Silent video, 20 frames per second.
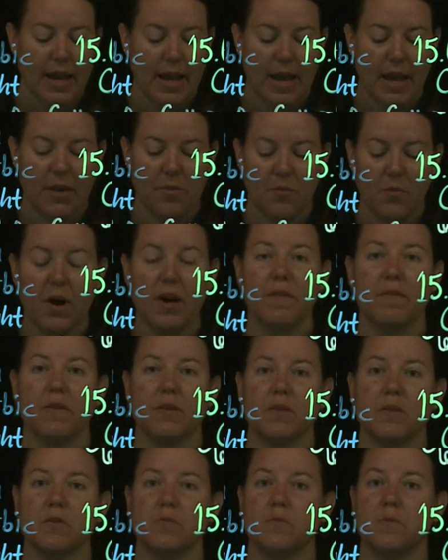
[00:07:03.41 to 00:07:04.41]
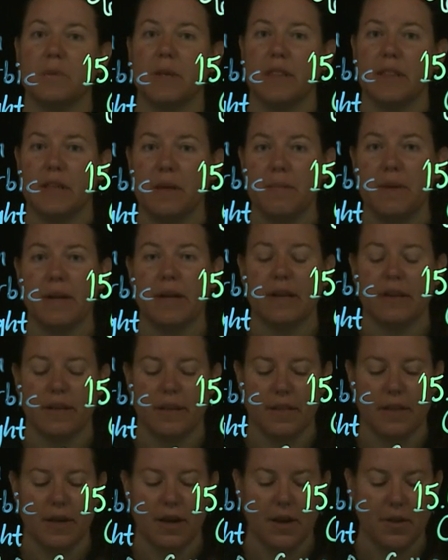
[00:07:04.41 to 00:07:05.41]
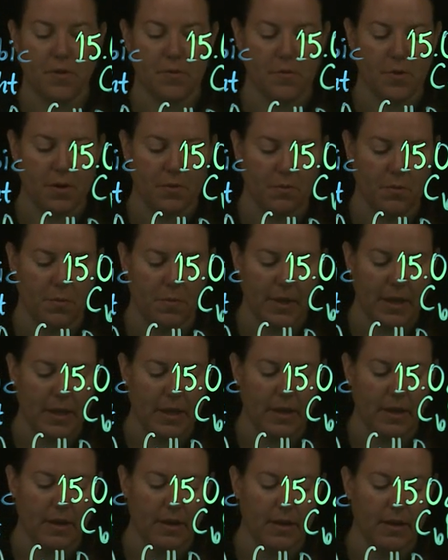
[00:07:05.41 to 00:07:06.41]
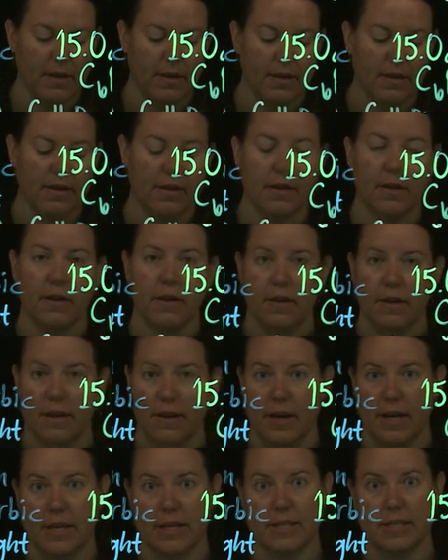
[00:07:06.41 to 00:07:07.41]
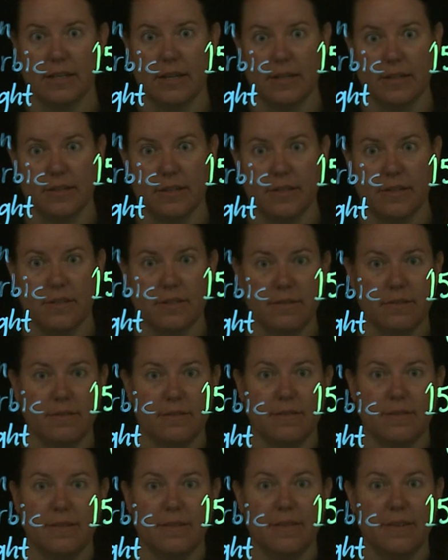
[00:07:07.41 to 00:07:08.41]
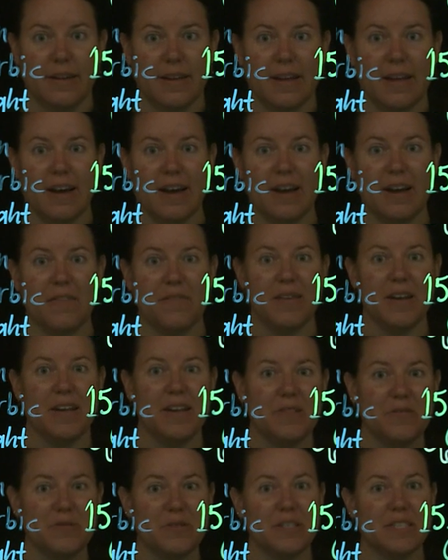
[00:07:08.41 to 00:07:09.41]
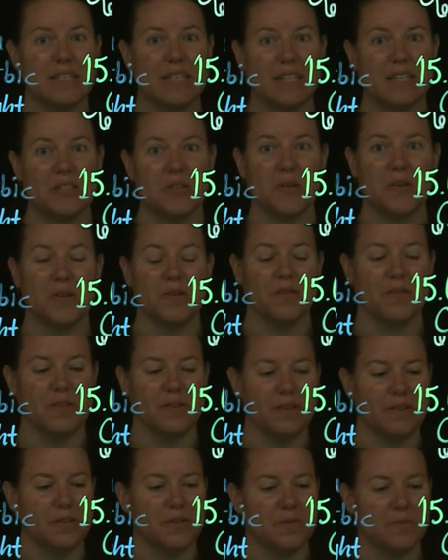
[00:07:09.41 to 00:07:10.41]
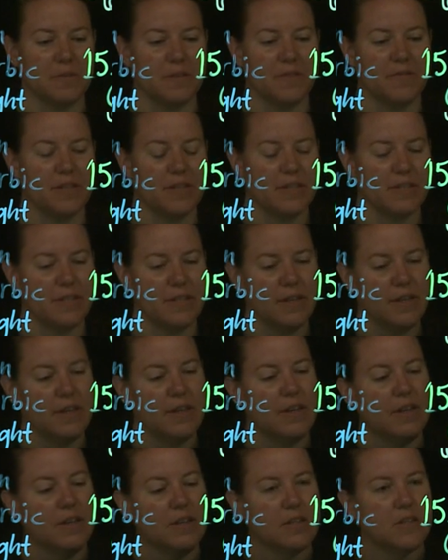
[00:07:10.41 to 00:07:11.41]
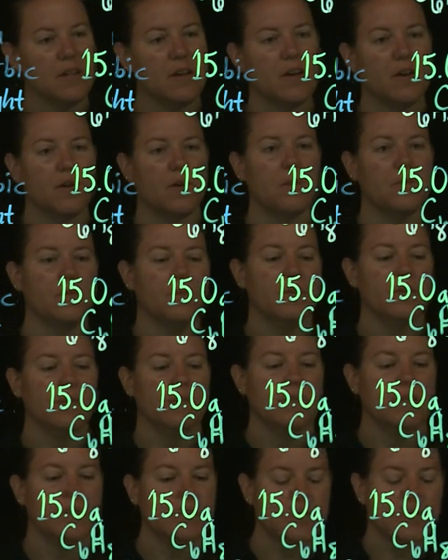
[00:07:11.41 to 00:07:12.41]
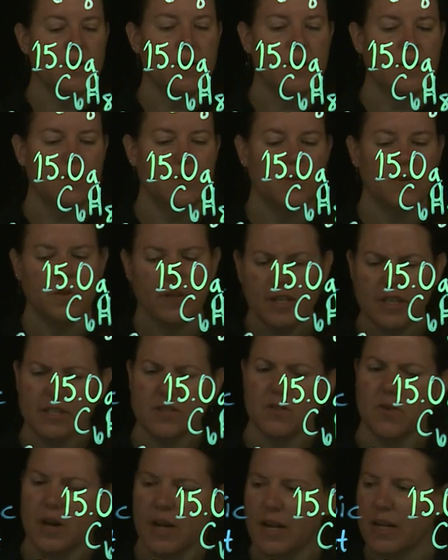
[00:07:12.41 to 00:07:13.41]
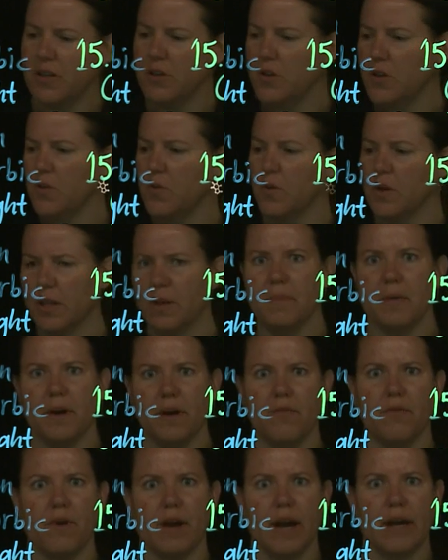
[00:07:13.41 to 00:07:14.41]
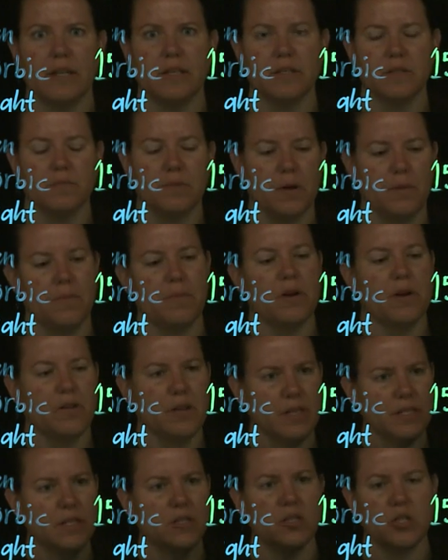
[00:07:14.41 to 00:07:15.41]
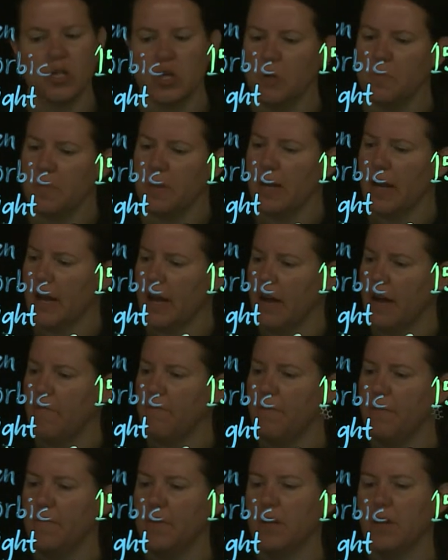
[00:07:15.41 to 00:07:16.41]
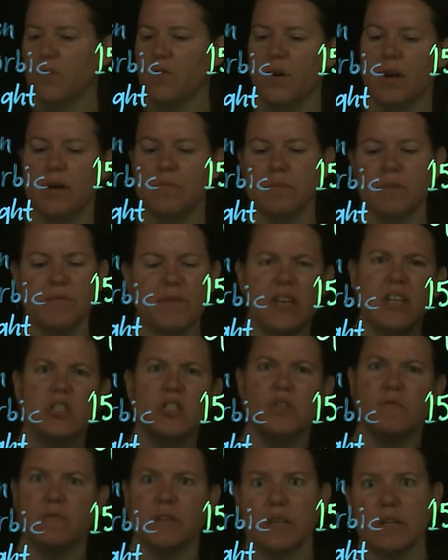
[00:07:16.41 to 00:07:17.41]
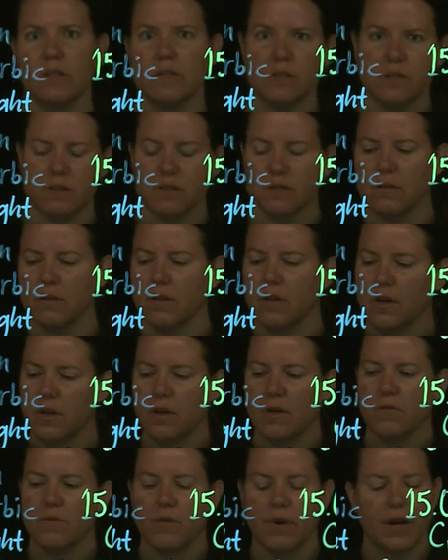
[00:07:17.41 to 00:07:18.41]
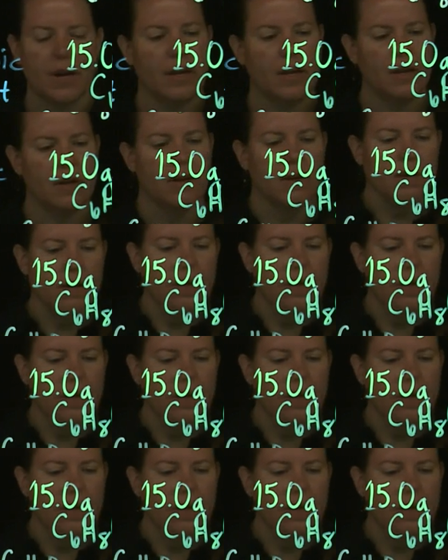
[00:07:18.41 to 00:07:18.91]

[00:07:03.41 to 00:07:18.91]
And one of those will be limiting and the other one will be excess. Kind of an interesting turn in terms of this. So let's go ahead and do, let's go ahead and do a limiting reactants problem here. Let's assume that I had 15 grams of each of these, right?